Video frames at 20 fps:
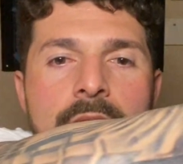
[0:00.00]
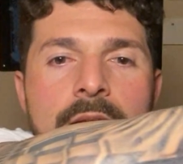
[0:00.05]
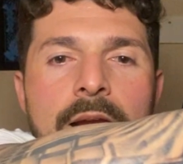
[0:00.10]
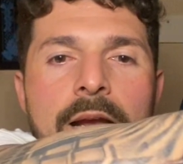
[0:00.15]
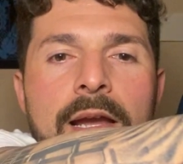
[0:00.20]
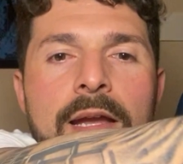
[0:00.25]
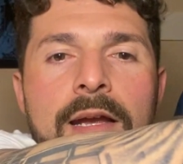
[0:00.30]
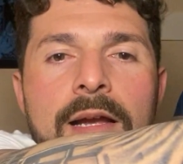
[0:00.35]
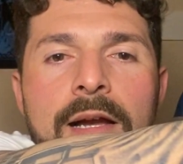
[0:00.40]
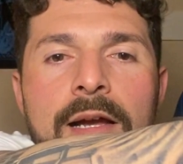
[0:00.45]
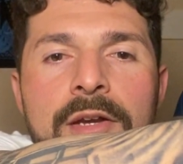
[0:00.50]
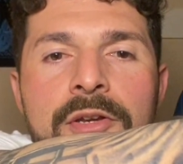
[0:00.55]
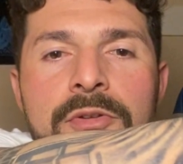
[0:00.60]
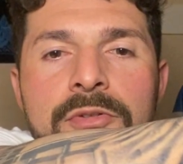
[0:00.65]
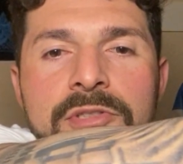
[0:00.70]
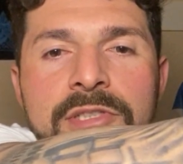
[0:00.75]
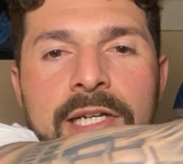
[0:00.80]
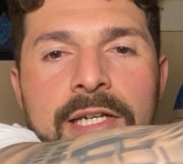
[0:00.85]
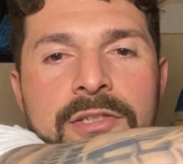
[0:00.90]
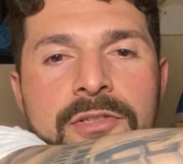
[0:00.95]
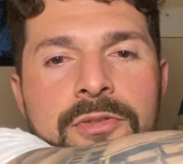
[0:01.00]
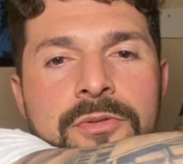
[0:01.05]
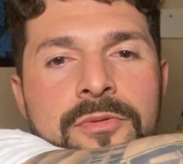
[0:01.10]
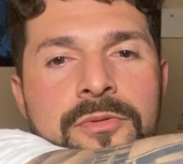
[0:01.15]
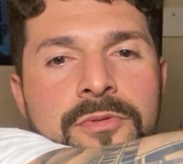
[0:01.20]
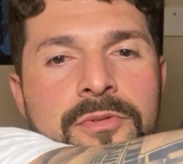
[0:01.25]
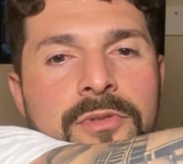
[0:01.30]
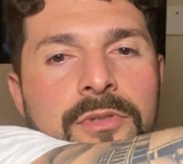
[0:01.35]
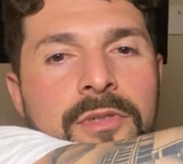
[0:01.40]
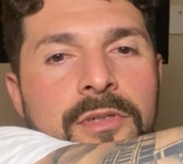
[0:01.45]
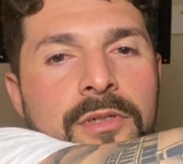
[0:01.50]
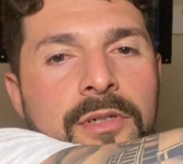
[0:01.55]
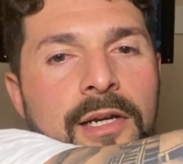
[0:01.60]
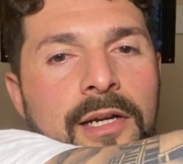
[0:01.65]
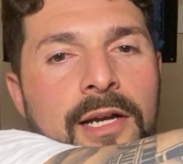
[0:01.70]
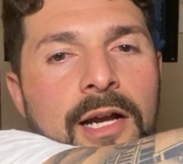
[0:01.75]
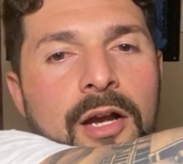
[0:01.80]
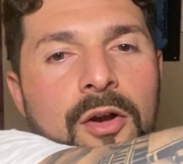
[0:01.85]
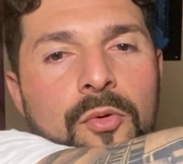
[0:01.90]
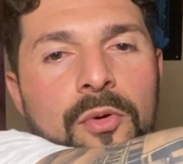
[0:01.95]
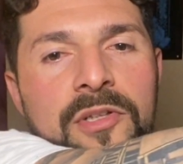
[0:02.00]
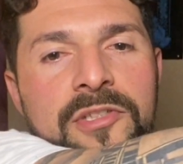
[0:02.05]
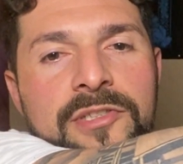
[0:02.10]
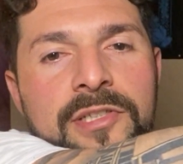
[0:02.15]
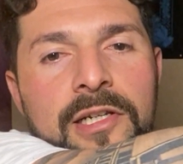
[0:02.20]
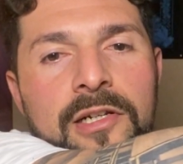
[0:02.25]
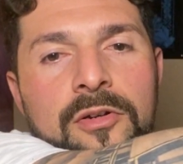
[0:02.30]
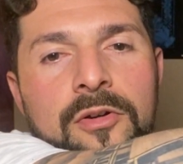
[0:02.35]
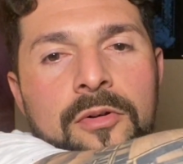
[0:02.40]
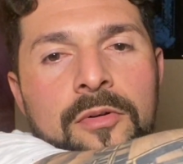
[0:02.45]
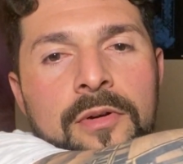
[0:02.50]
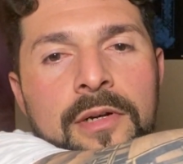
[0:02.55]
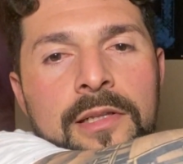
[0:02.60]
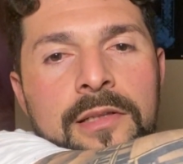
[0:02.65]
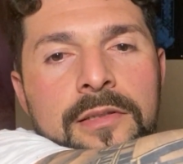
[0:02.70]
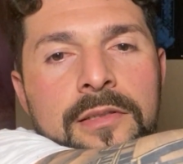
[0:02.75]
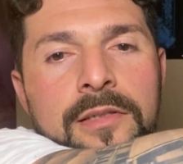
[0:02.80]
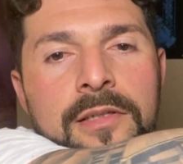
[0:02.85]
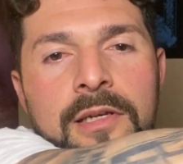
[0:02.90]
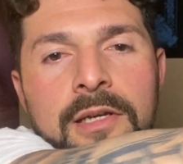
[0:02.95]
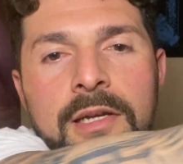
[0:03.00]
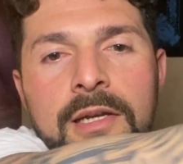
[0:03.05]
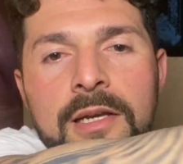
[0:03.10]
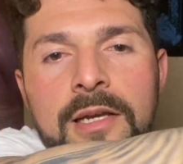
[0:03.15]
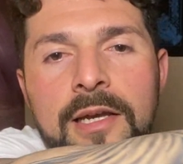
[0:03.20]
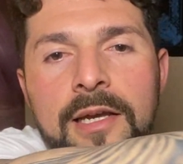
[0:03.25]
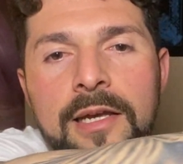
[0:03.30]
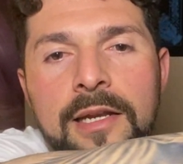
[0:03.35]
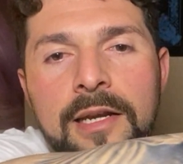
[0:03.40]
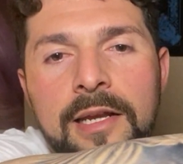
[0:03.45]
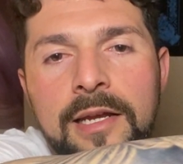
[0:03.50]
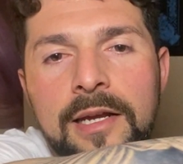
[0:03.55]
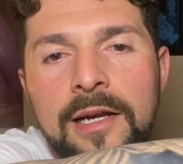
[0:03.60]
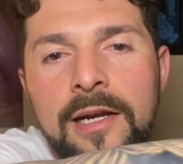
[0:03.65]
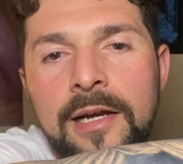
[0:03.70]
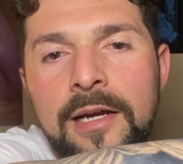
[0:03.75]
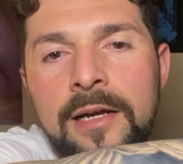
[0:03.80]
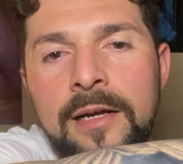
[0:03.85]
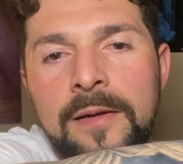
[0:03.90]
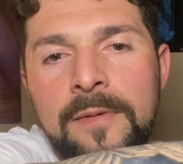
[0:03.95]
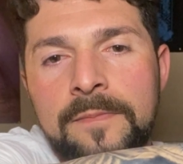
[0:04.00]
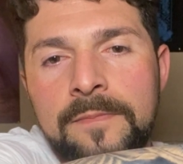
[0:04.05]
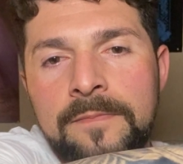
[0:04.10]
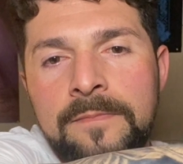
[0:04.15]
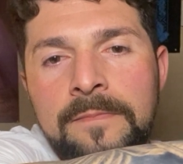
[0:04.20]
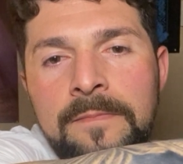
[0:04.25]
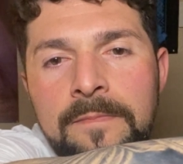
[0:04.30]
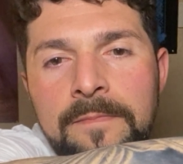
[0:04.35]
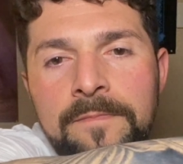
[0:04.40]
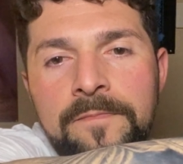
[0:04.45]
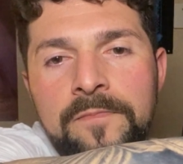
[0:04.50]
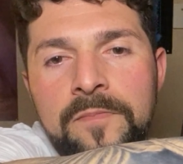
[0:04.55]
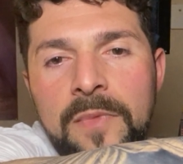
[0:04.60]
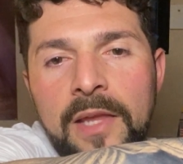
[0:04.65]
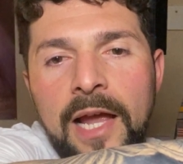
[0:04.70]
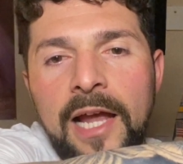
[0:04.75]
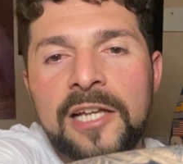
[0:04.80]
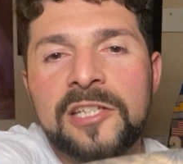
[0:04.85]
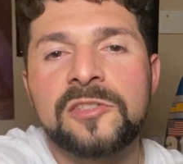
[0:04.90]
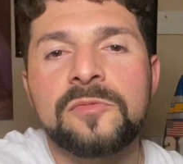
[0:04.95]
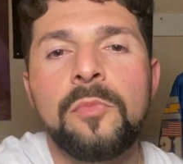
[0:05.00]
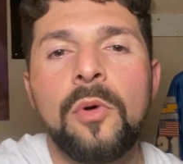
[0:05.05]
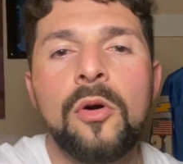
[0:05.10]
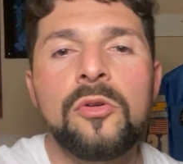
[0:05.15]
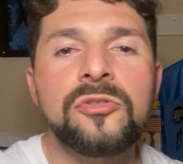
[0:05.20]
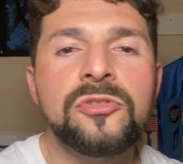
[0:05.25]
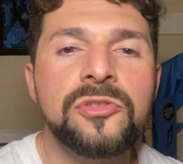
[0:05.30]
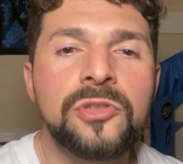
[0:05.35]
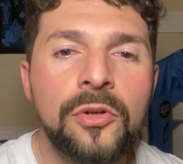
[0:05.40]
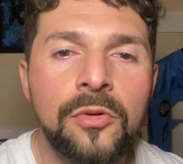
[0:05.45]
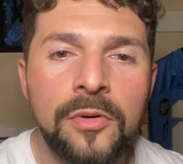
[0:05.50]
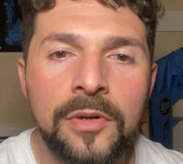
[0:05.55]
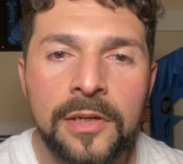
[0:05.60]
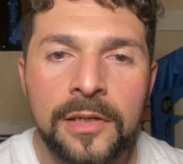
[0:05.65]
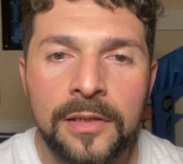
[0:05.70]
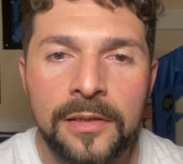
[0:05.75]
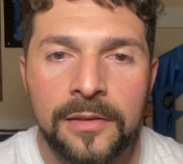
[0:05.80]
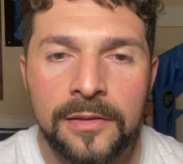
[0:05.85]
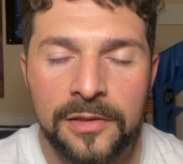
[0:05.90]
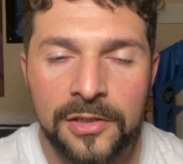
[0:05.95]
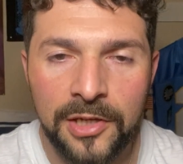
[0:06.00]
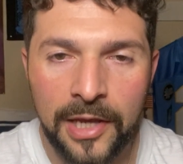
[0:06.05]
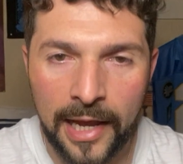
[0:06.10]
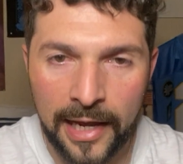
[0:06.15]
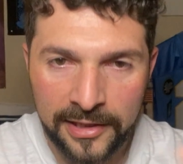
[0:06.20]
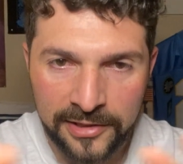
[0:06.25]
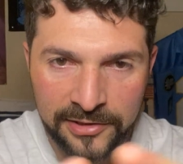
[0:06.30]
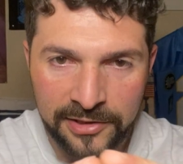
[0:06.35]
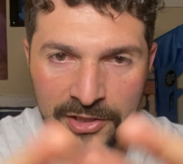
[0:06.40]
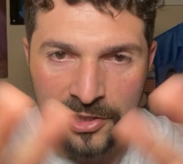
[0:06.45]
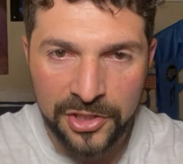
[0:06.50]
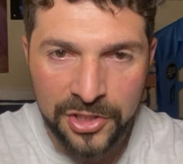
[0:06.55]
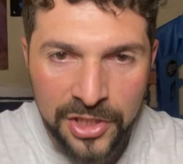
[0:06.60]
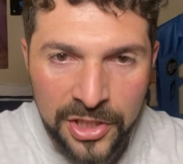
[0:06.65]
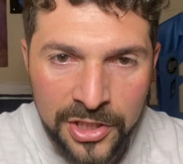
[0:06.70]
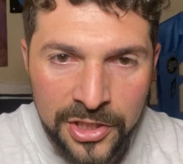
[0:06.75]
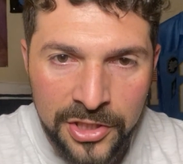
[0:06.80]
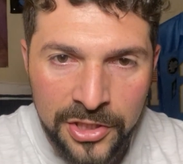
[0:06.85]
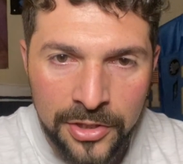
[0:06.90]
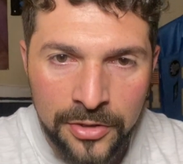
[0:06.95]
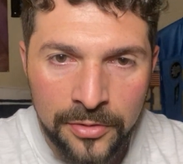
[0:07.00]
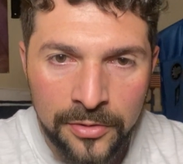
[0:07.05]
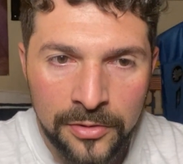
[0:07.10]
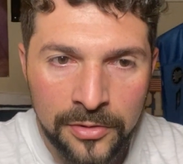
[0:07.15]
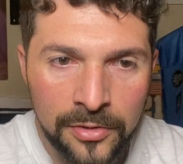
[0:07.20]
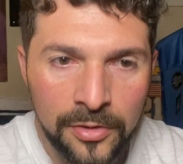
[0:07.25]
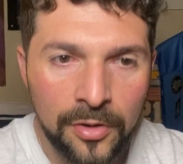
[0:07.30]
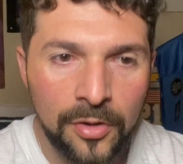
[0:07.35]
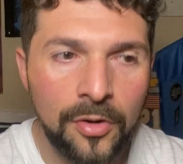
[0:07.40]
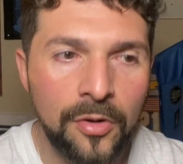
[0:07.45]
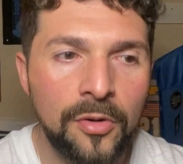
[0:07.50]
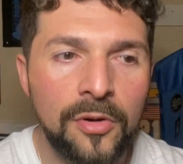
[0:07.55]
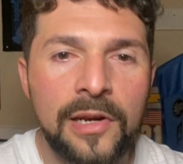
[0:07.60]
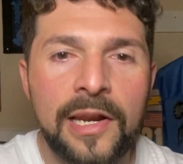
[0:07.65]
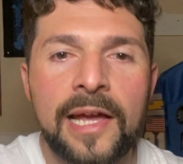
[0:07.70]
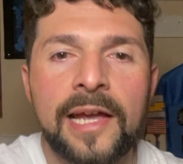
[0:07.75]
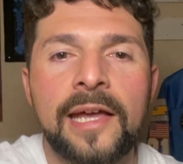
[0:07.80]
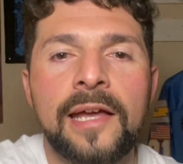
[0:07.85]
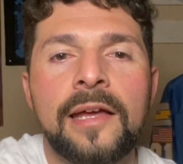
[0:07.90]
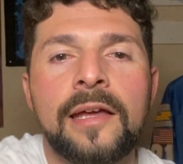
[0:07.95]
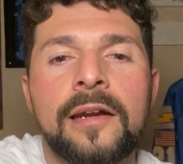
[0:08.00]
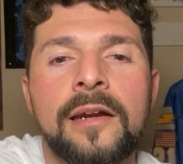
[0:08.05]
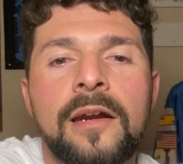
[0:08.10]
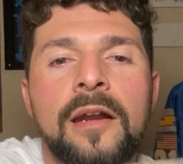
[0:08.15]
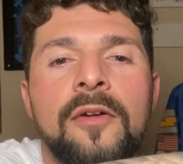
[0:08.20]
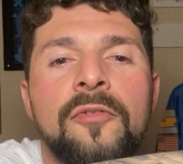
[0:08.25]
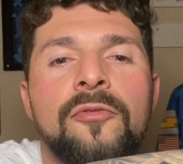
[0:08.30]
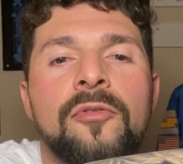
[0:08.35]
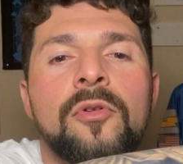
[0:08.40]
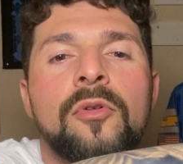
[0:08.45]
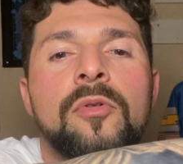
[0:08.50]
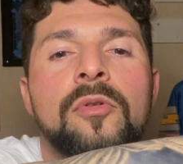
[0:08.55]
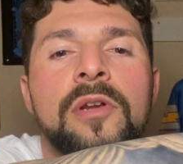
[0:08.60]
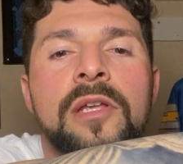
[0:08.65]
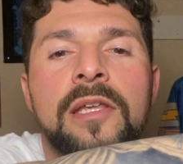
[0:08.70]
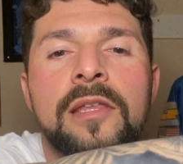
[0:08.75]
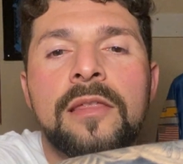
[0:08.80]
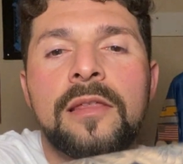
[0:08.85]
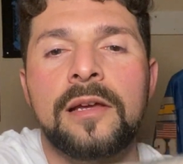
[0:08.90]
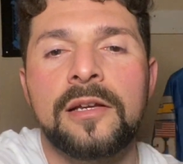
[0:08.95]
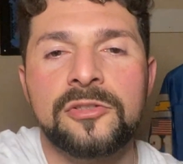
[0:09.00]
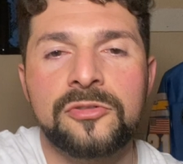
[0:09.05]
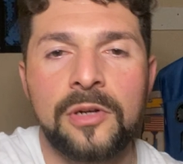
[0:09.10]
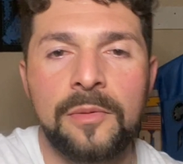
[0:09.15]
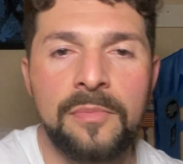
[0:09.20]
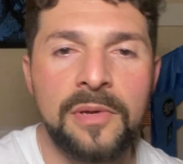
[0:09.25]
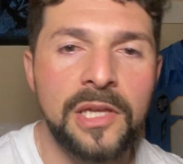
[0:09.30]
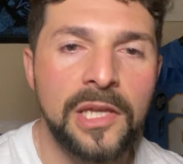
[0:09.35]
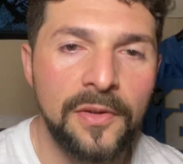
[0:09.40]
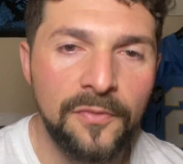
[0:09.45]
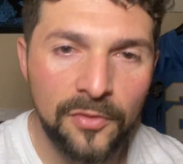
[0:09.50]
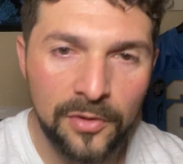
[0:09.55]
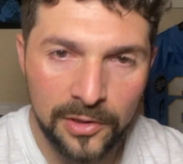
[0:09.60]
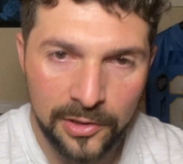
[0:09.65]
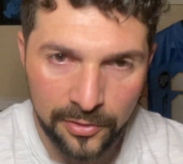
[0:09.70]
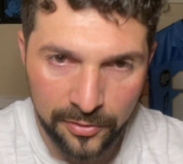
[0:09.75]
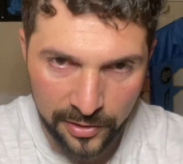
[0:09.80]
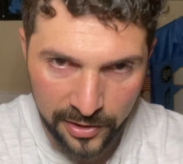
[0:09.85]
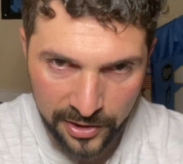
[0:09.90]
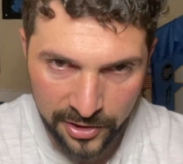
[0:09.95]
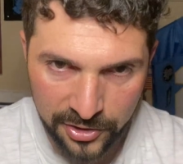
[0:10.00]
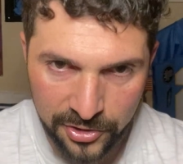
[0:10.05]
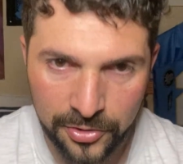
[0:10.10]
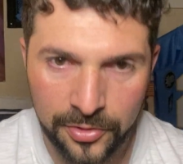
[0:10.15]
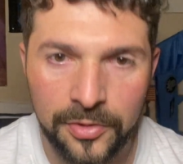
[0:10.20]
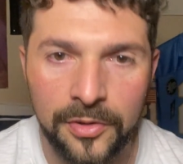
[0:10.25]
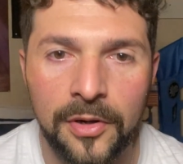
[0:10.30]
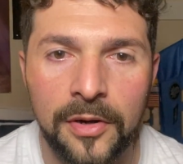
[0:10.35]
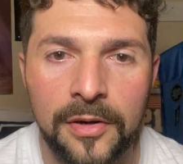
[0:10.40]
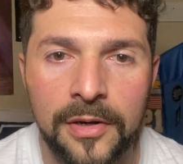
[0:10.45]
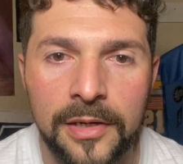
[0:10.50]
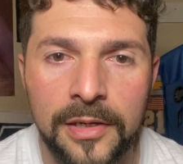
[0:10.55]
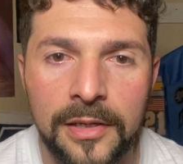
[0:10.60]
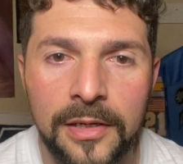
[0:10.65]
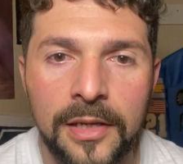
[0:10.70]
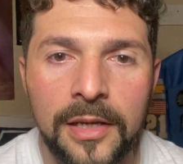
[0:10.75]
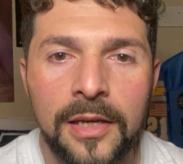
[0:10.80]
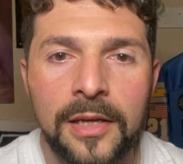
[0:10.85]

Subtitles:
I got new tattoos. I got Quetzalcoatl, and I got, as most know it, the Aztec G Shield or La Guerra Florida. So I'm going to give you a little history on it.